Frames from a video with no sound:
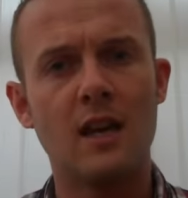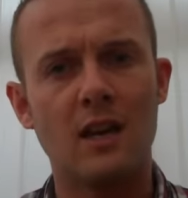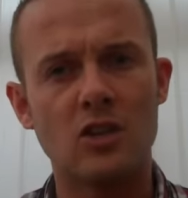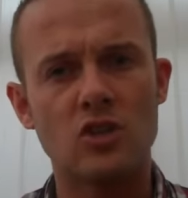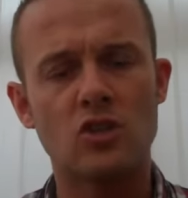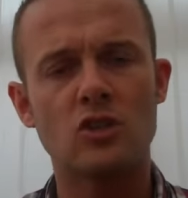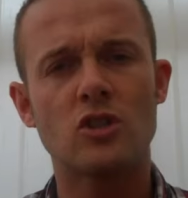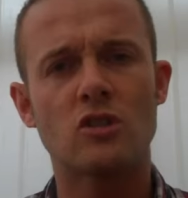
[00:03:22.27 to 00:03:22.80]
It's
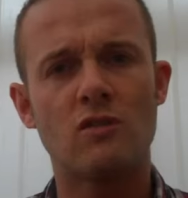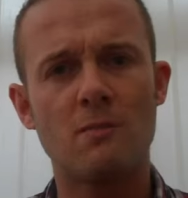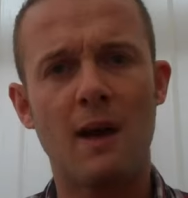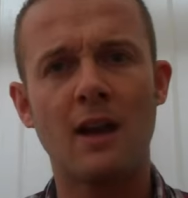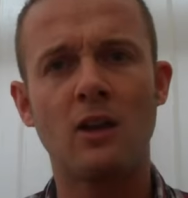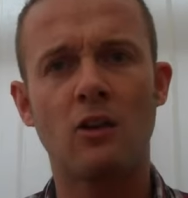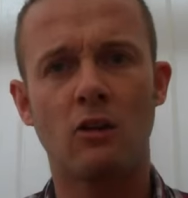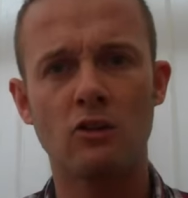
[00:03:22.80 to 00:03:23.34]
just to
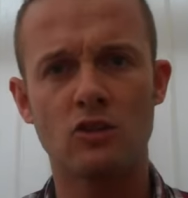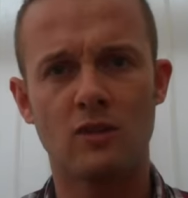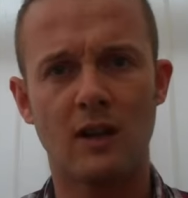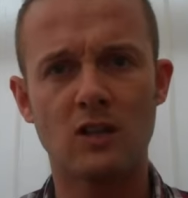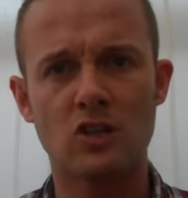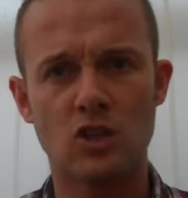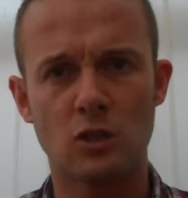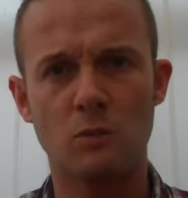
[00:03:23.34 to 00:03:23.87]
remind
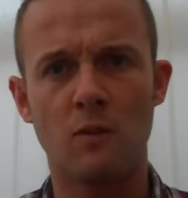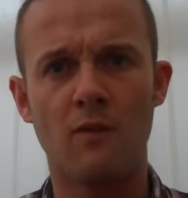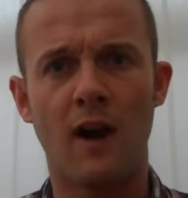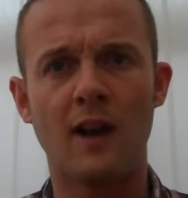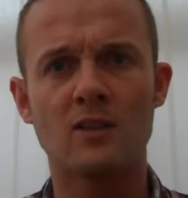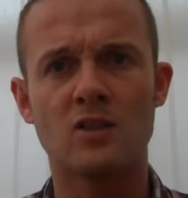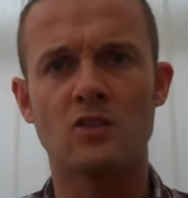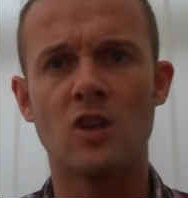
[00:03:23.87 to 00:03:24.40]
contract
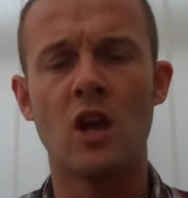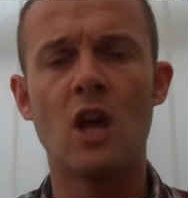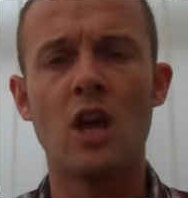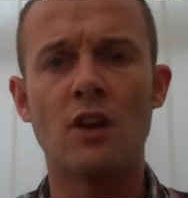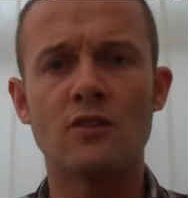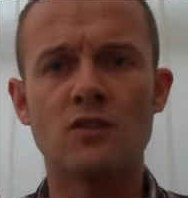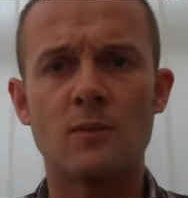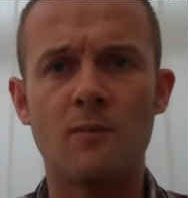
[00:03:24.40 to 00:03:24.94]
supervisors
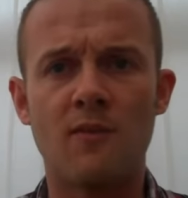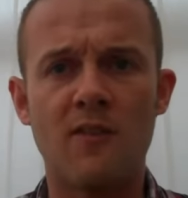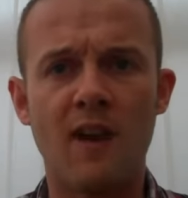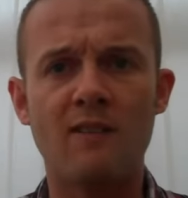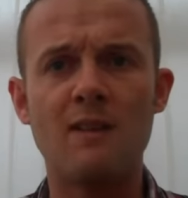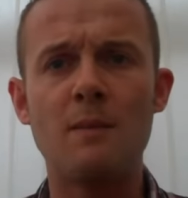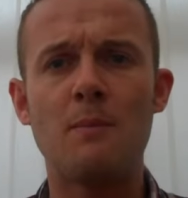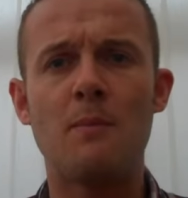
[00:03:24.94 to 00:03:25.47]
of some
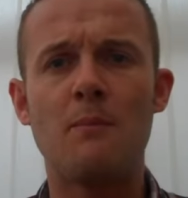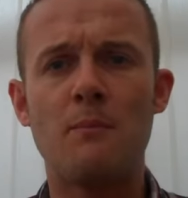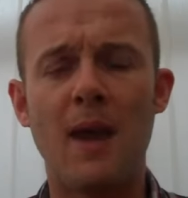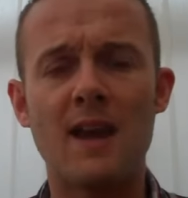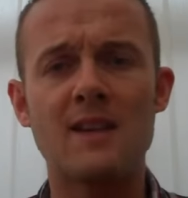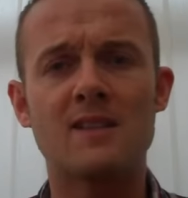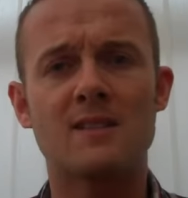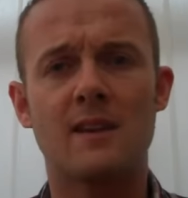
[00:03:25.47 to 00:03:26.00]
very
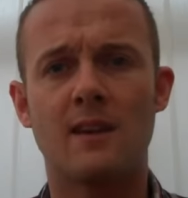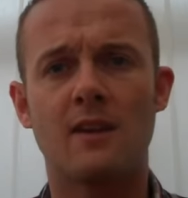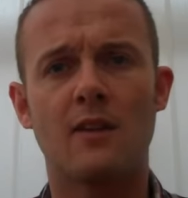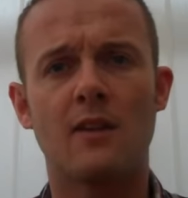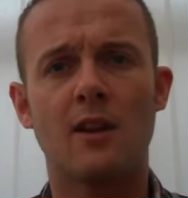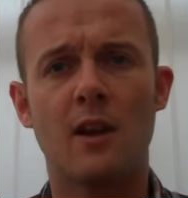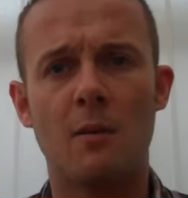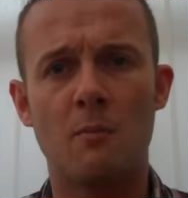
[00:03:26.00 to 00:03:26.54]

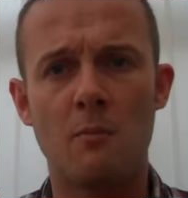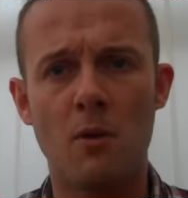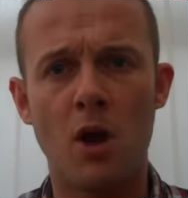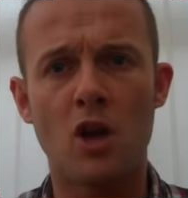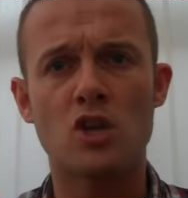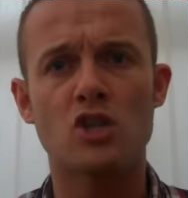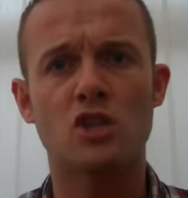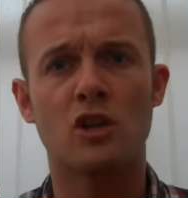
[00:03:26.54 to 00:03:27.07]
basic
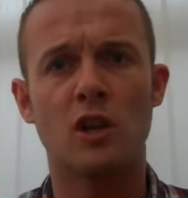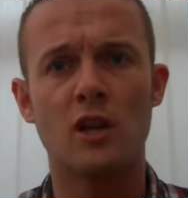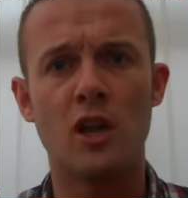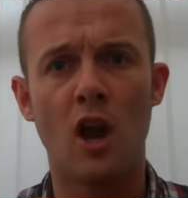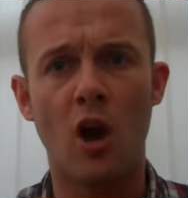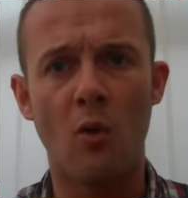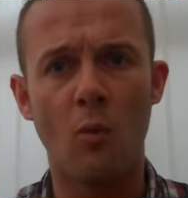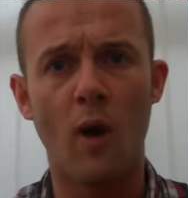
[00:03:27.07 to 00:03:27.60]
commercially
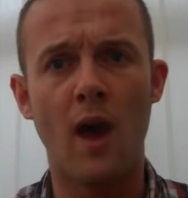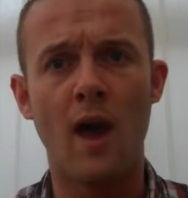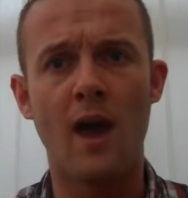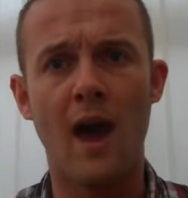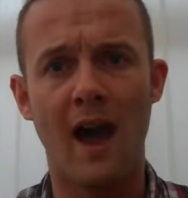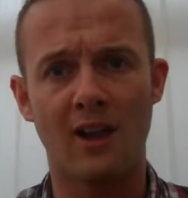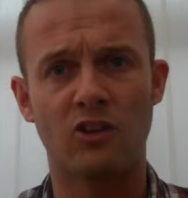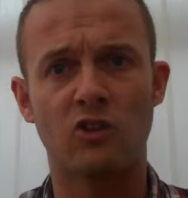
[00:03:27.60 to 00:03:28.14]

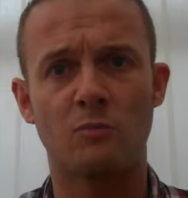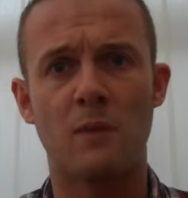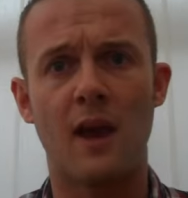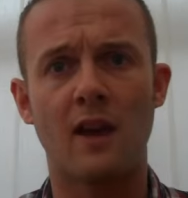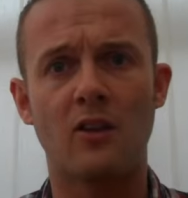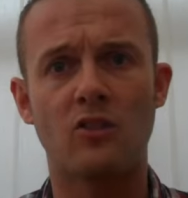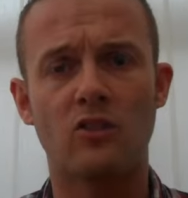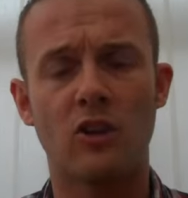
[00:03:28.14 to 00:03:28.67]
aware
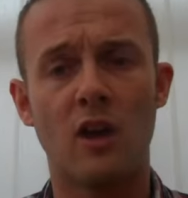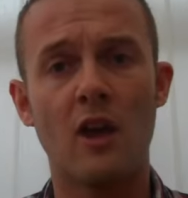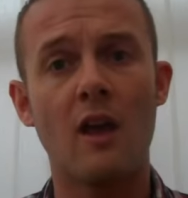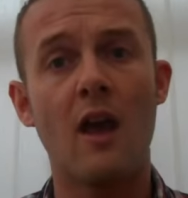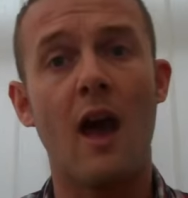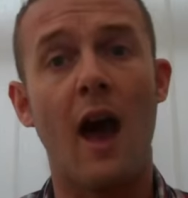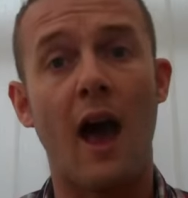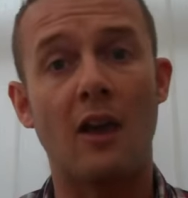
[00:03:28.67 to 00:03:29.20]
aspects
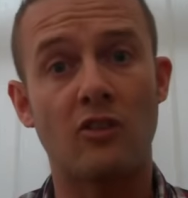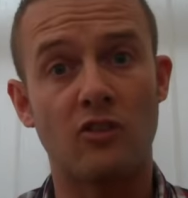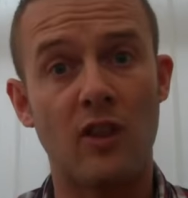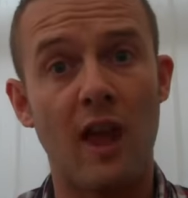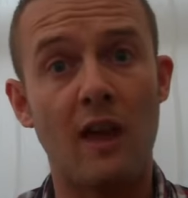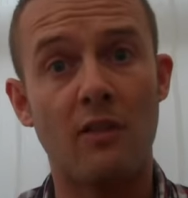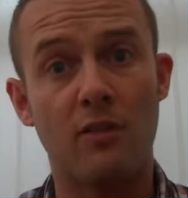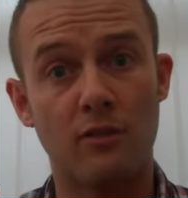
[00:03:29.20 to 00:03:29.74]
as
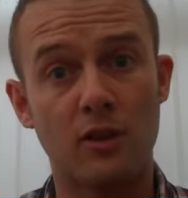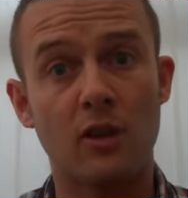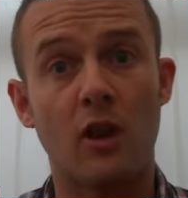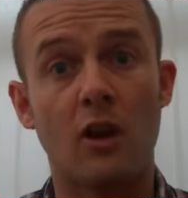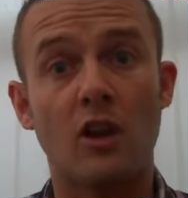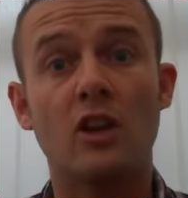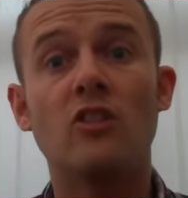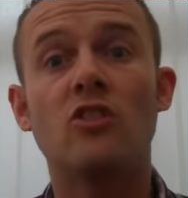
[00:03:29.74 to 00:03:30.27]
they're
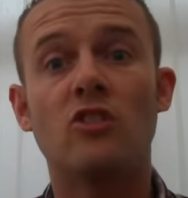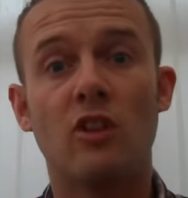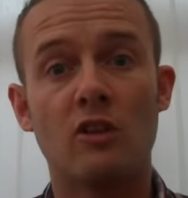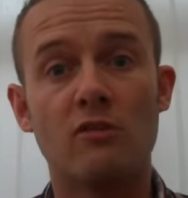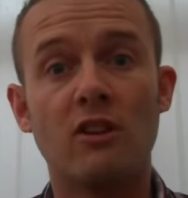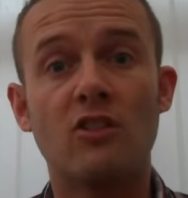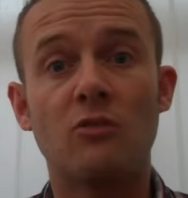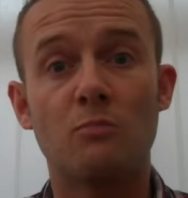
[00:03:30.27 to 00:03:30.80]

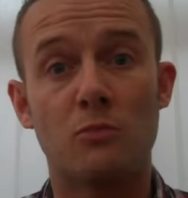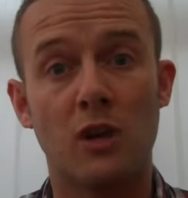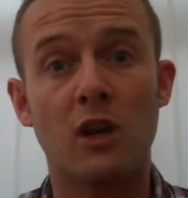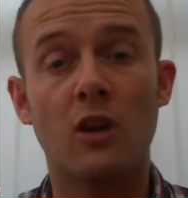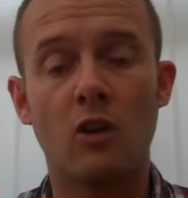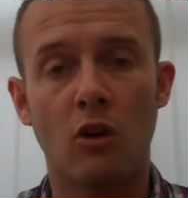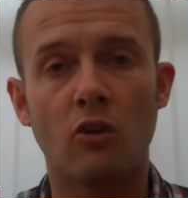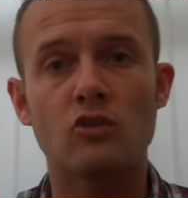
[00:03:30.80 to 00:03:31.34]
considering
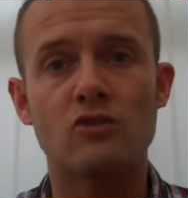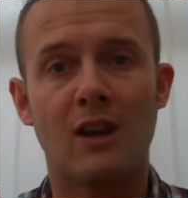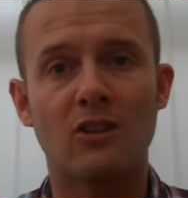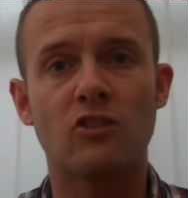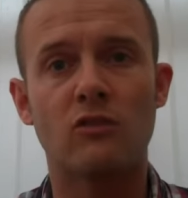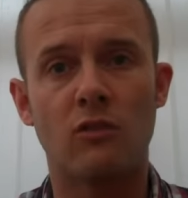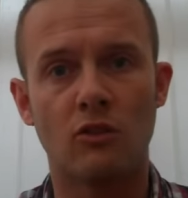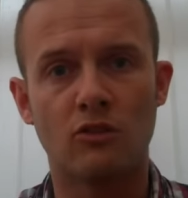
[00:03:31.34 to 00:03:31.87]
bringing a
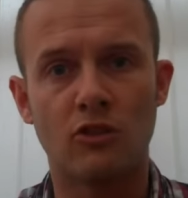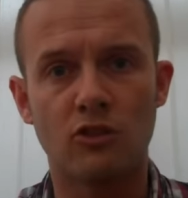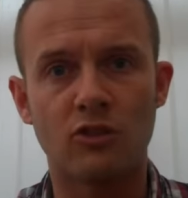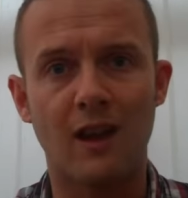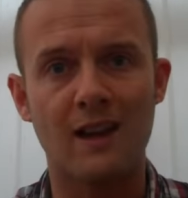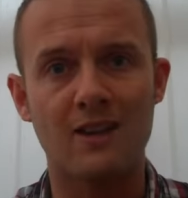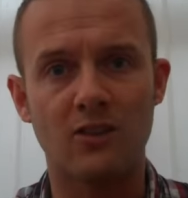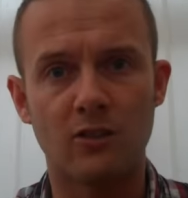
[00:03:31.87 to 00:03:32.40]
contractor onto
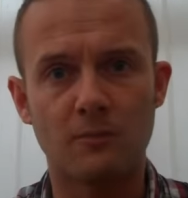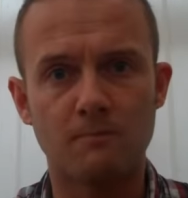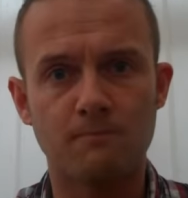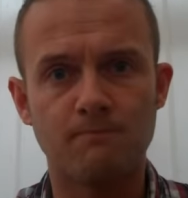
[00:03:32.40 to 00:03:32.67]
site.